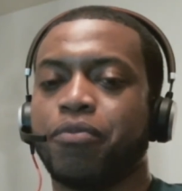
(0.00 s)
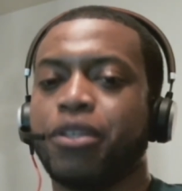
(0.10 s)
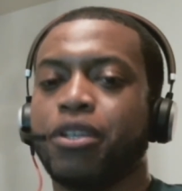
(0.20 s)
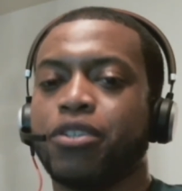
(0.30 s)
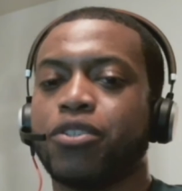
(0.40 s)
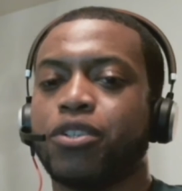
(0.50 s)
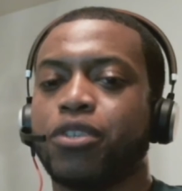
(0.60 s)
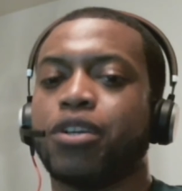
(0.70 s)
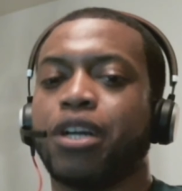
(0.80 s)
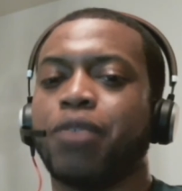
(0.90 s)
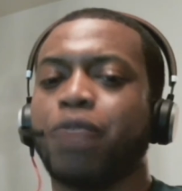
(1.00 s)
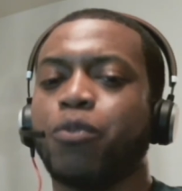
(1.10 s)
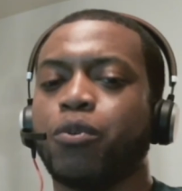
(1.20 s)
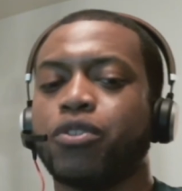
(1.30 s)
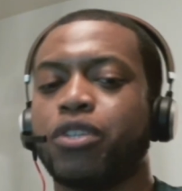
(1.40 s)
still, I'm, I'm
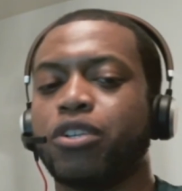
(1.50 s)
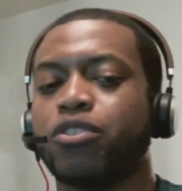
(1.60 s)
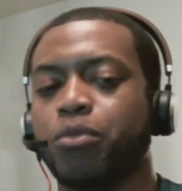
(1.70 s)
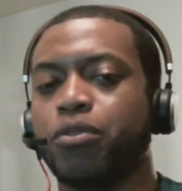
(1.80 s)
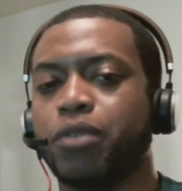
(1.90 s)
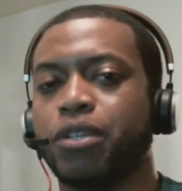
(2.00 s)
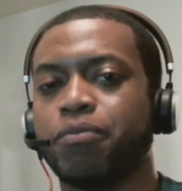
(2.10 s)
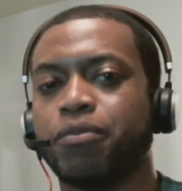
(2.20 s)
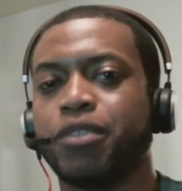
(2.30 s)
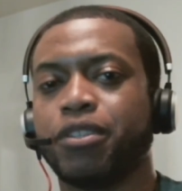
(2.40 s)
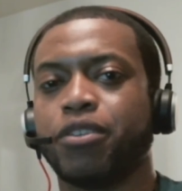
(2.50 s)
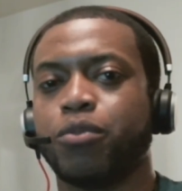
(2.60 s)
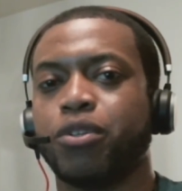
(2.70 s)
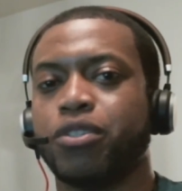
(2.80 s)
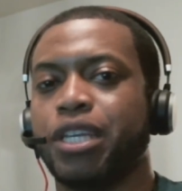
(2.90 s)
going to see this movie because
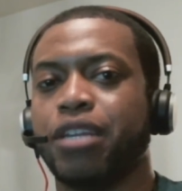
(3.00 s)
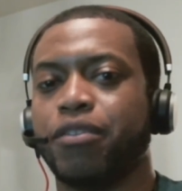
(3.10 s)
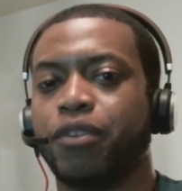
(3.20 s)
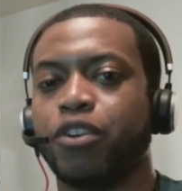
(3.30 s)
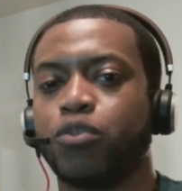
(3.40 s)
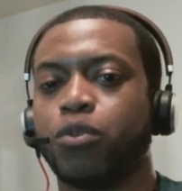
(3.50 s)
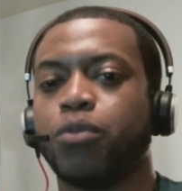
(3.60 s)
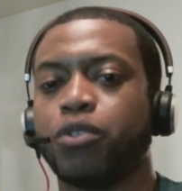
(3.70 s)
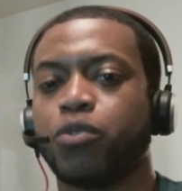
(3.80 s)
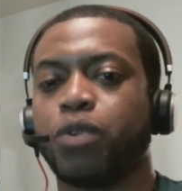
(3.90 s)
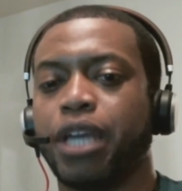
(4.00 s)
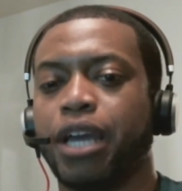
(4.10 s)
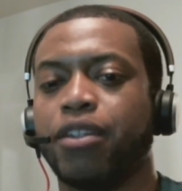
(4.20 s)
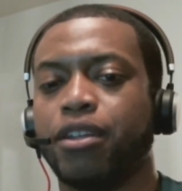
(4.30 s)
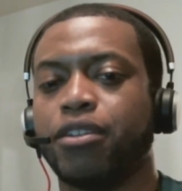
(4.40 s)
once again, the first one was great. I
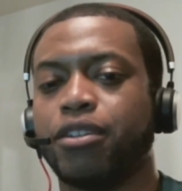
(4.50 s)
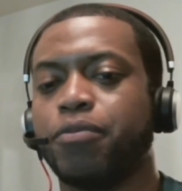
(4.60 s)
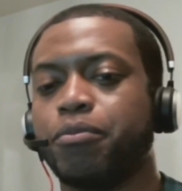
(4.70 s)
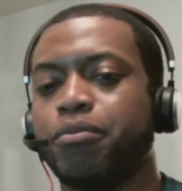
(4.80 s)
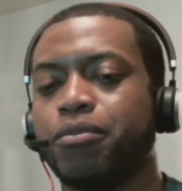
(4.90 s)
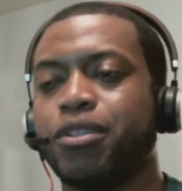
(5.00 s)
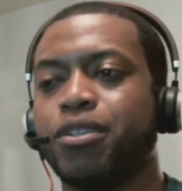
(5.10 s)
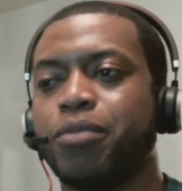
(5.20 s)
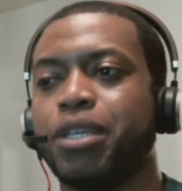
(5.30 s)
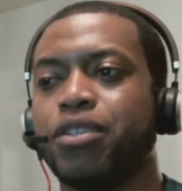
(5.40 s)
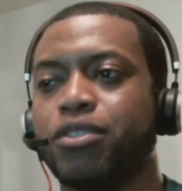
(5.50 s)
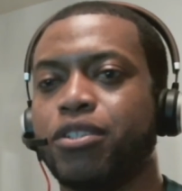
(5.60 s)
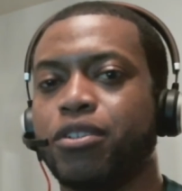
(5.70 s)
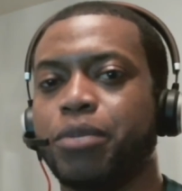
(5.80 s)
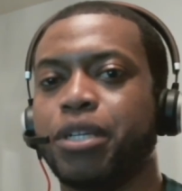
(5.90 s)
loved it. Me
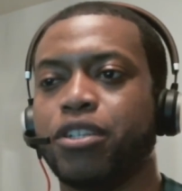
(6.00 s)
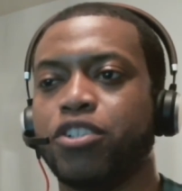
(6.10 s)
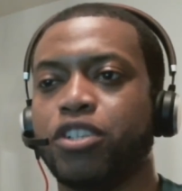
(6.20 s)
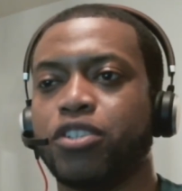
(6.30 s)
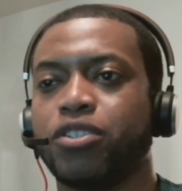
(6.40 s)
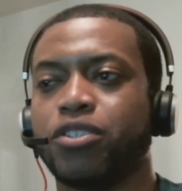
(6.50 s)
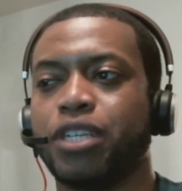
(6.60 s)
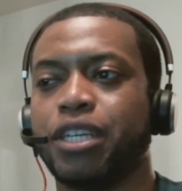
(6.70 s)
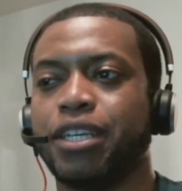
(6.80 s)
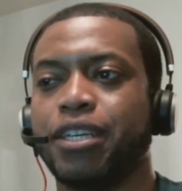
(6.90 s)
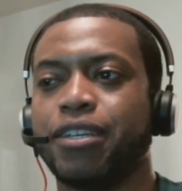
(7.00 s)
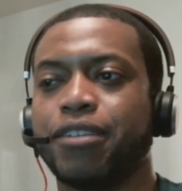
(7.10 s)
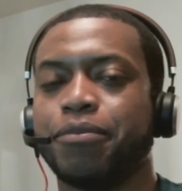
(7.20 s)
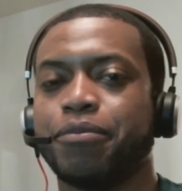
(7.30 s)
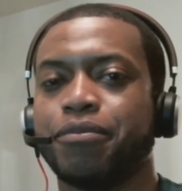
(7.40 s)
still better than Justice League.
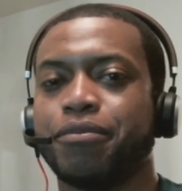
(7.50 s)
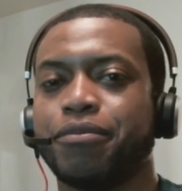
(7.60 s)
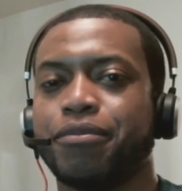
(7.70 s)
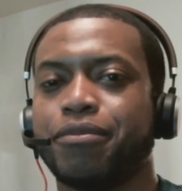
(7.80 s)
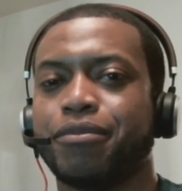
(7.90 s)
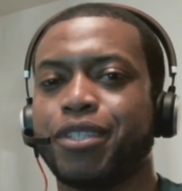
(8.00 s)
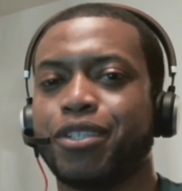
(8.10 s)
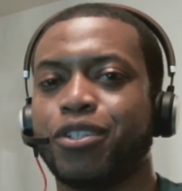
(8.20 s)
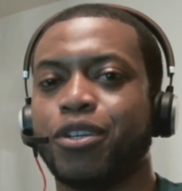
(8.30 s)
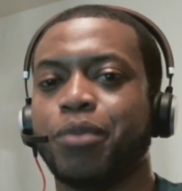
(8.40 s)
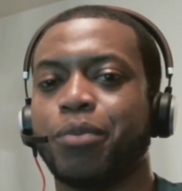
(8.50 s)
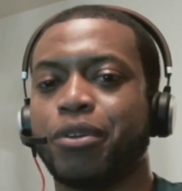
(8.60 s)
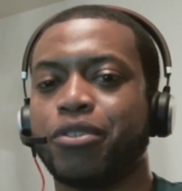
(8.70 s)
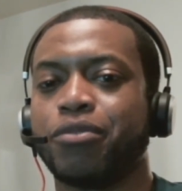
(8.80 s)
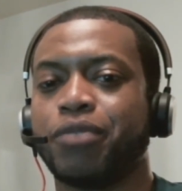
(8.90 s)
Still, my
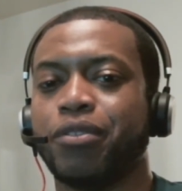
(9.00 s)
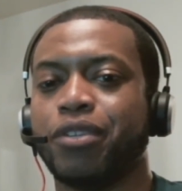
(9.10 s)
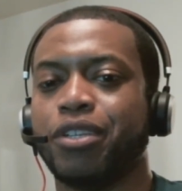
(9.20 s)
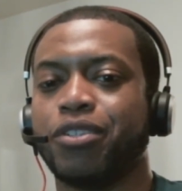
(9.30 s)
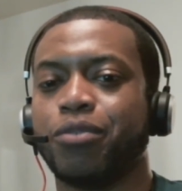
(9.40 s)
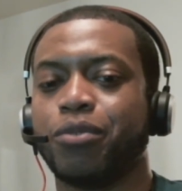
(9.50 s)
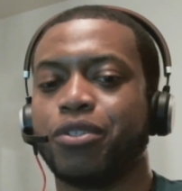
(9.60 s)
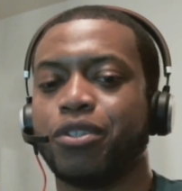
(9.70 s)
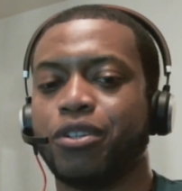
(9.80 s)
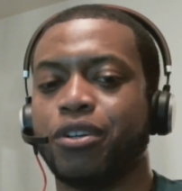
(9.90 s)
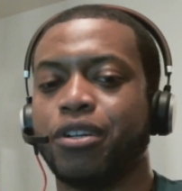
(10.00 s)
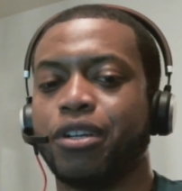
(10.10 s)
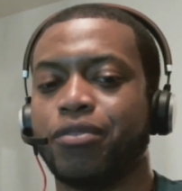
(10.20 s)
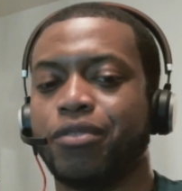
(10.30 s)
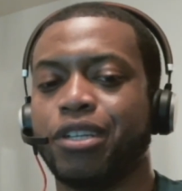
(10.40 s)
personal favorite DC was the Dark
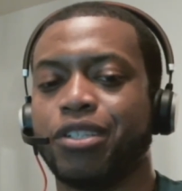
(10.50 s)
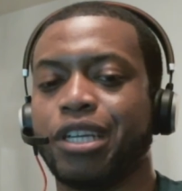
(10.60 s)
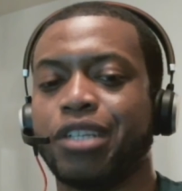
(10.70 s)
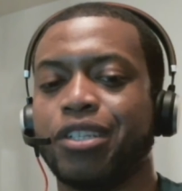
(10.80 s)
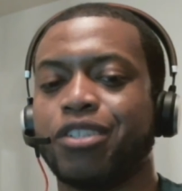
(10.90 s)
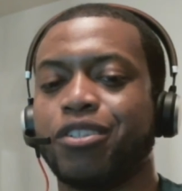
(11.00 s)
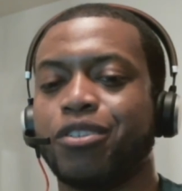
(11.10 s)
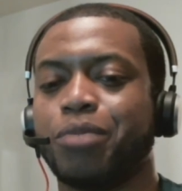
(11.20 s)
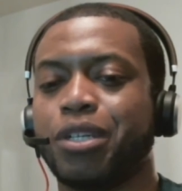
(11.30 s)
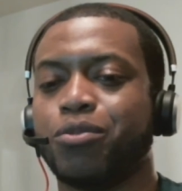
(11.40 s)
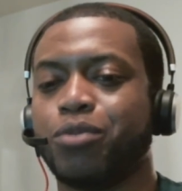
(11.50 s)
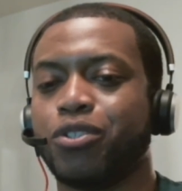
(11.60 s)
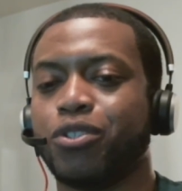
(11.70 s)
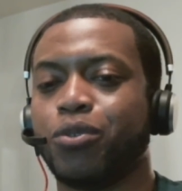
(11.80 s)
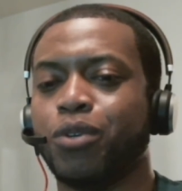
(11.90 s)
Knight franchise. That's still best one. So